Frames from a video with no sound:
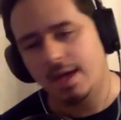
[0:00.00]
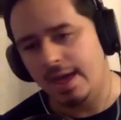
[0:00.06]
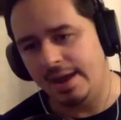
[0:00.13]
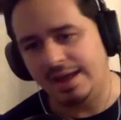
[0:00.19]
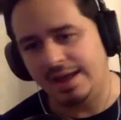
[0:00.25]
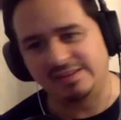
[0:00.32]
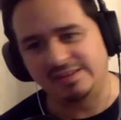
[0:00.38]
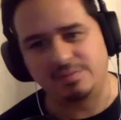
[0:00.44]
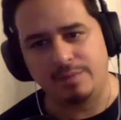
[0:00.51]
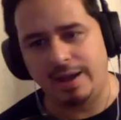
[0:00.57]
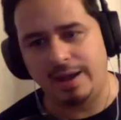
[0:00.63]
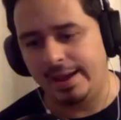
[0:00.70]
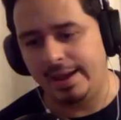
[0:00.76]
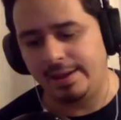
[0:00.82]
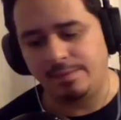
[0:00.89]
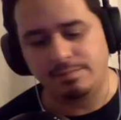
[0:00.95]
And that's
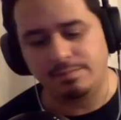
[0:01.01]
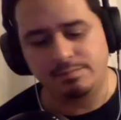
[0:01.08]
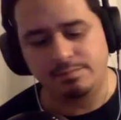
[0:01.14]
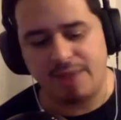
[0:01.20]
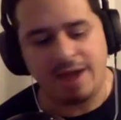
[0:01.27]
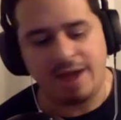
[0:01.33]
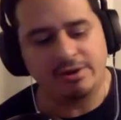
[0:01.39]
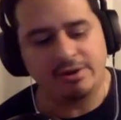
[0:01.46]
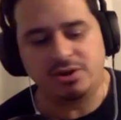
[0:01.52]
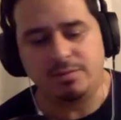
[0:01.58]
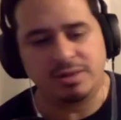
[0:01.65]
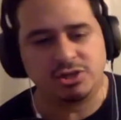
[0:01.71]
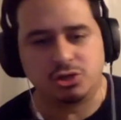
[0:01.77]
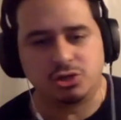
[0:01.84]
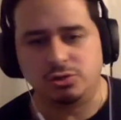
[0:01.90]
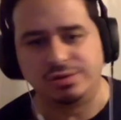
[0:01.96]
my
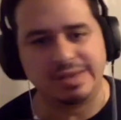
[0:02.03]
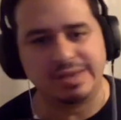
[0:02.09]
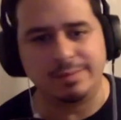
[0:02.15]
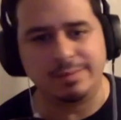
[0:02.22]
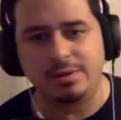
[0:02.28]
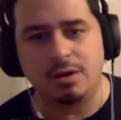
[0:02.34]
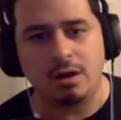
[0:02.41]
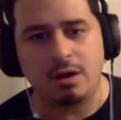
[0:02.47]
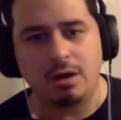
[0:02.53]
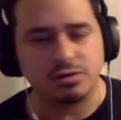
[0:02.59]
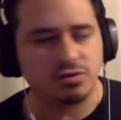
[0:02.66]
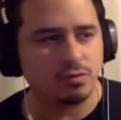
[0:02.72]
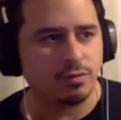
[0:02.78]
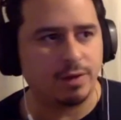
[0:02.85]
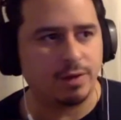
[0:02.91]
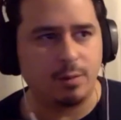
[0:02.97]
paradimensional demon horror
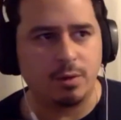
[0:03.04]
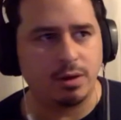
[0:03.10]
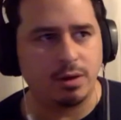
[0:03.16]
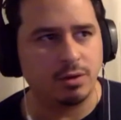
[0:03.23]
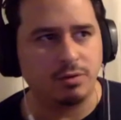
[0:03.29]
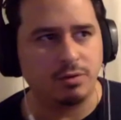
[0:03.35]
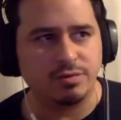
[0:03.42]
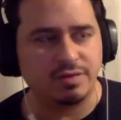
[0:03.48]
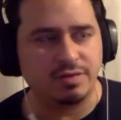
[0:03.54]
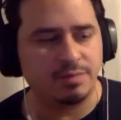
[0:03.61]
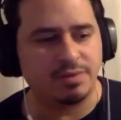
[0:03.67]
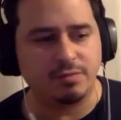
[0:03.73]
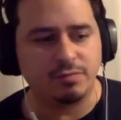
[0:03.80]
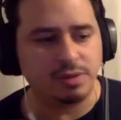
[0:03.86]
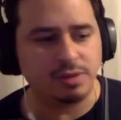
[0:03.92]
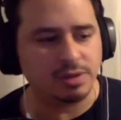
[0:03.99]
story. I wanted to do
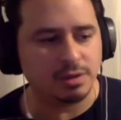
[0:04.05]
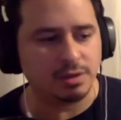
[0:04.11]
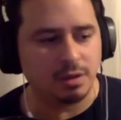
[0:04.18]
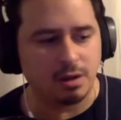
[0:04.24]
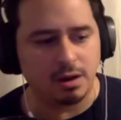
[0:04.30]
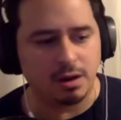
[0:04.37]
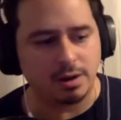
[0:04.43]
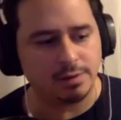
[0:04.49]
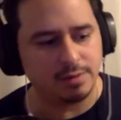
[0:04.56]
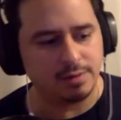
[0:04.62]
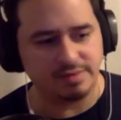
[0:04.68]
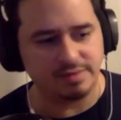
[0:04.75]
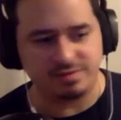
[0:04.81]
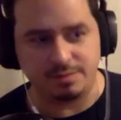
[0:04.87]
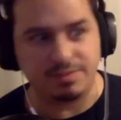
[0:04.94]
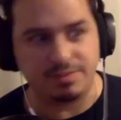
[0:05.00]
something really dark
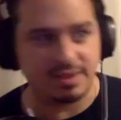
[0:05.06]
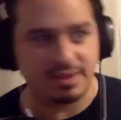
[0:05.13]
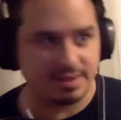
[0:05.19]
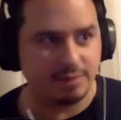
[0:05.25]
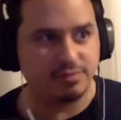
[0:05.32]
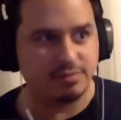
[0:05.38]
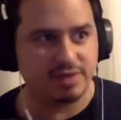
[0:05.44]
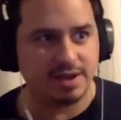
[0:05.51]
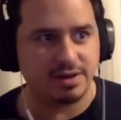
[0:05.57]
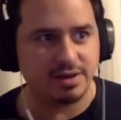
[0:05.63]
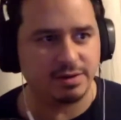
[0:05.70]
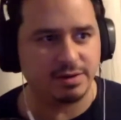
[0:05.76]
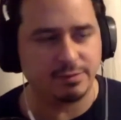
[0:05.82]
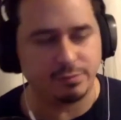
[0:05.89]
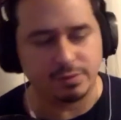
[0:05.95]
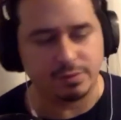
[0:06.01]
and something that was kind of
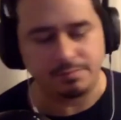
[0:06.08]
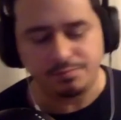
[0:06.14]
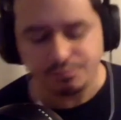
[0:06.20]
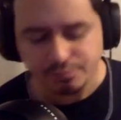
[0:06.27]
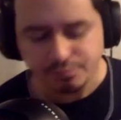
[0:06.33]
different.